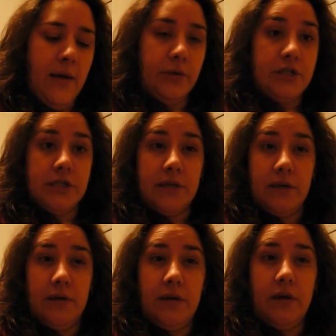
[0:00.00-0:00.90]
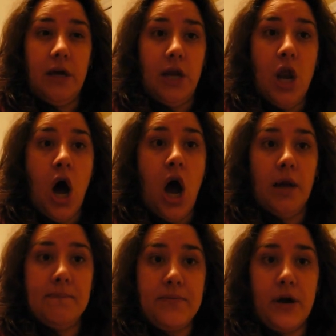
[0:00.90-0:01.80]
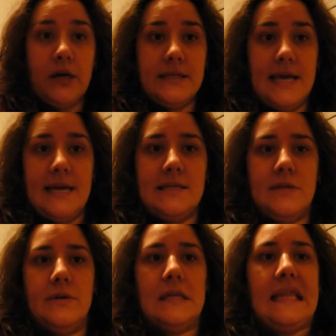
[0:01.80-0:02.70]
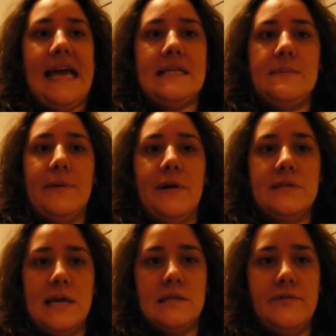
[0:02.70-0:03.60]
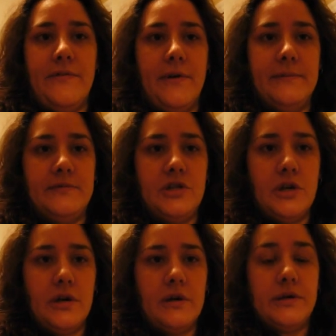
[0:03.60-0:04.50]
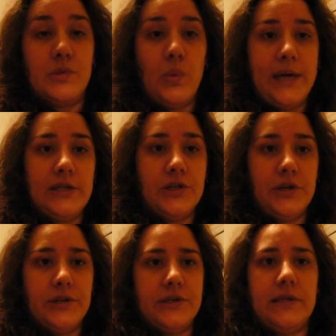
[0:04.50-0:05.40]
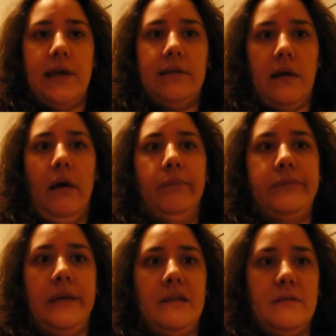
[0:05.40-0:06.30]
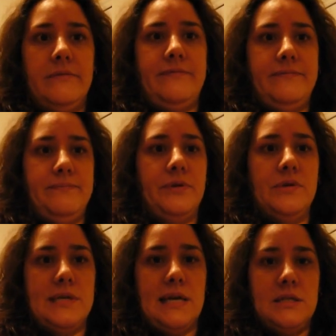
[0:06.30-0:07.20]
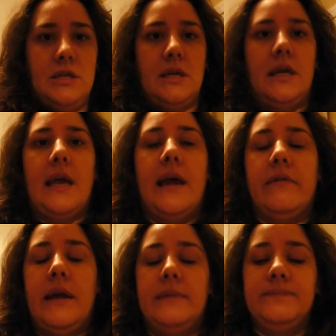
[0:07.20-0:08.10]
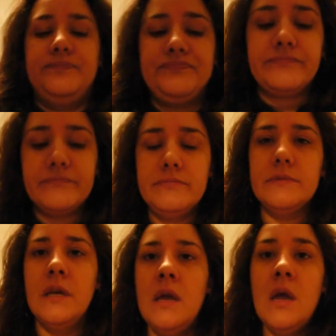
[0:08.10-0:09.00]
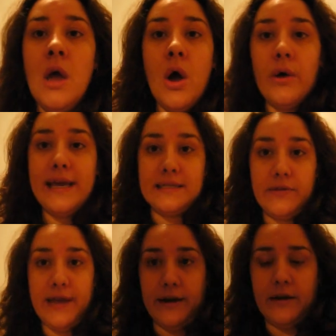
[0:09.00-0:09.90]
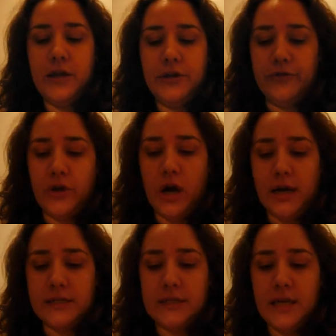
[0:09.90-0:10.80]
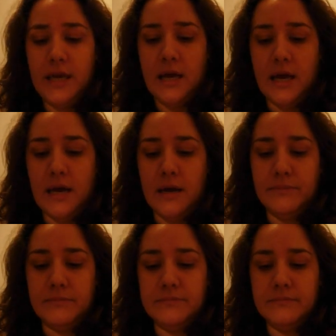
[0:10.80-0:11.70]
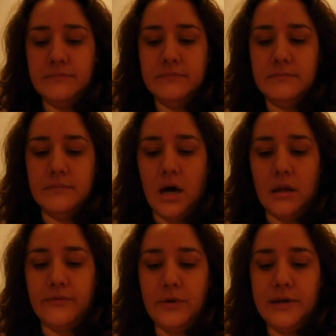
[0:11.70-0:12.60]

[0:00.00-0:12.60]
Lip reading: which is a non-processed or a less processed form of sugar, because white sugar is like the umpteenth of processed you can get, right? Okay, so there. You've got olive